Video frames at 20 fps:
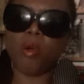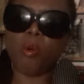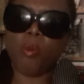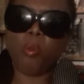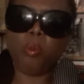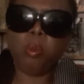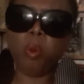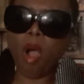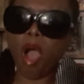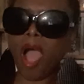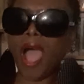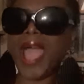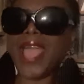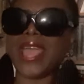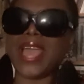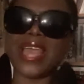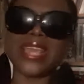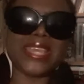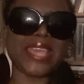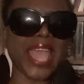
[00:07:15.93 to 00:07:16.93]

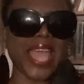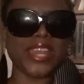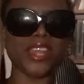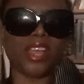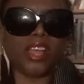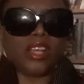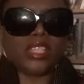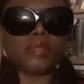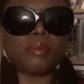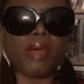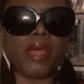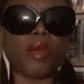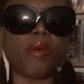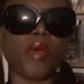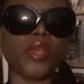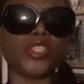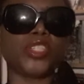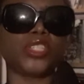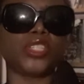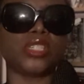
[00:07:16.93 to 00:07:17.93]
Why? Again, I asked my
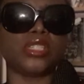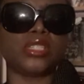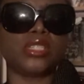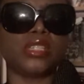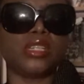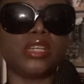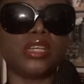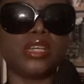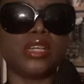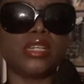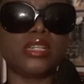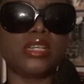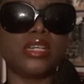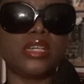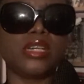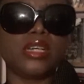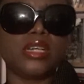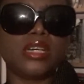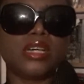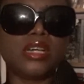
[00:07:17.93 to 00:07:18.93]
question.
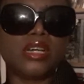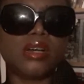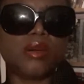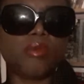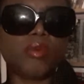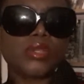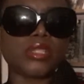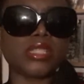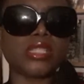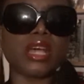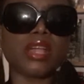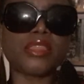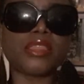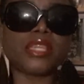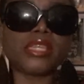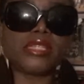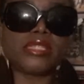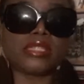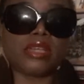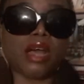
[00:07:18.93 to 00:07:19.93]
Was
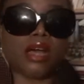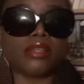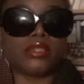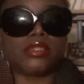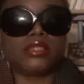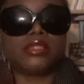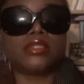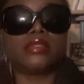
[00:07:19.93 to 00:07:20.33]
nothing done?